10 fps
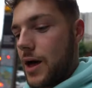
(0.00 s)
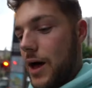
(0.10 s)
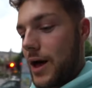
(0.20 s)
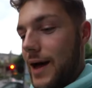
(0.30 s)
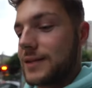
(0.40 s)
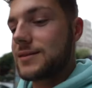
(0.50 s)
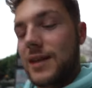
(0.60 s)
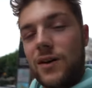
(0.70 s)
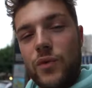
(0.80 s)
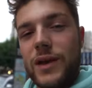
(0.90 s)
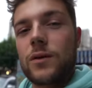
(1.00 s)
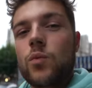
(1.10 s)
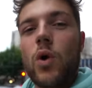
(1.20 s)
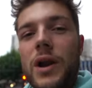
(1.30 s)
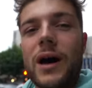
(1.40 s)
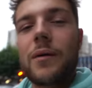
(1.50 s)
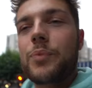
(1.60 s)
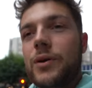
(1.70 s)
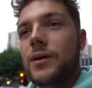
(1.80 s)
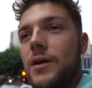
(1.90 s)
uh, and see if we can one up
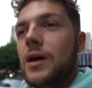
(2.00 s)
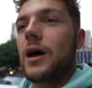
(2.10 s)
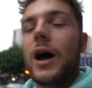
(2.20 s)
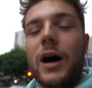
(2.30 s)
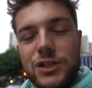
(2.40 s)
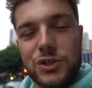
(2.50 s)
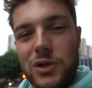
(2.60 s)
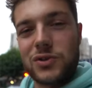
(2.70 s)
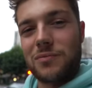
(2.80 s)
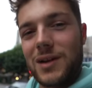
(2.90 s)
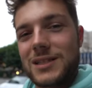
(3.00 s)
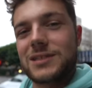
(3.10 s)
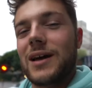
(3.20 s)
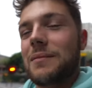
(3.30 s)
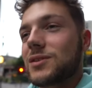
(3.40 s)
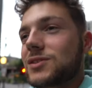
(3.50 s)
uh, our shots from last time.